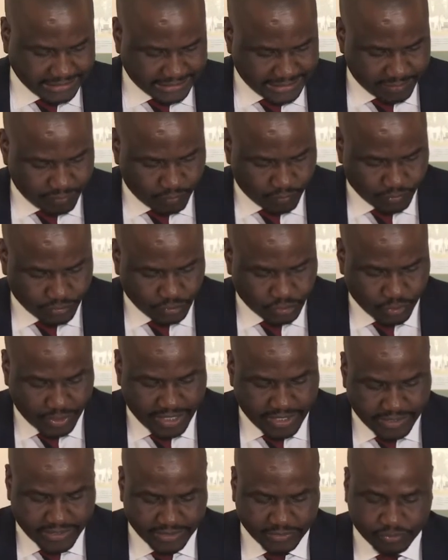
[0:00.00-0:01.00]
team will
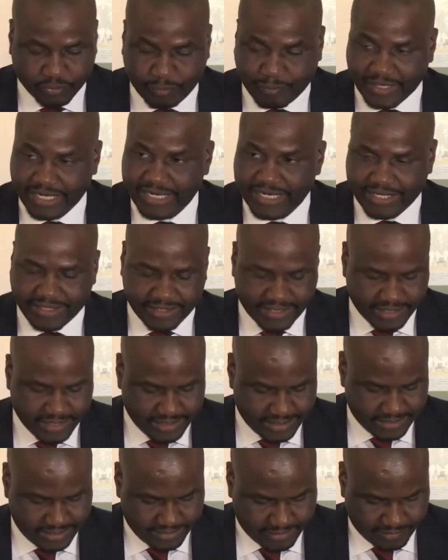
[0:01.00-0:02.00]
join the Super League
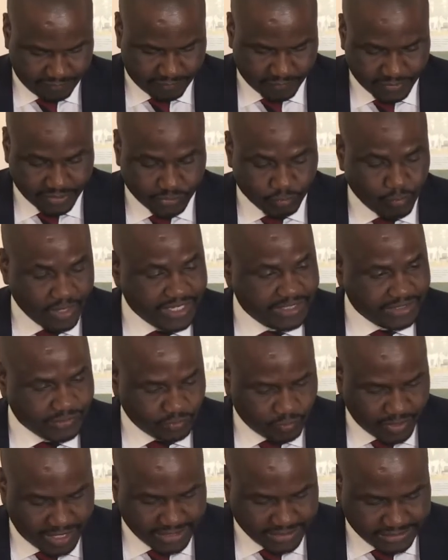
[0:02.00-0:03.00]
for the
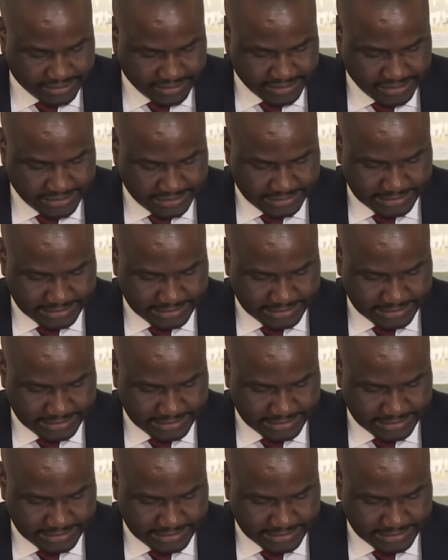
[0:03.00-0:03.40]
2020,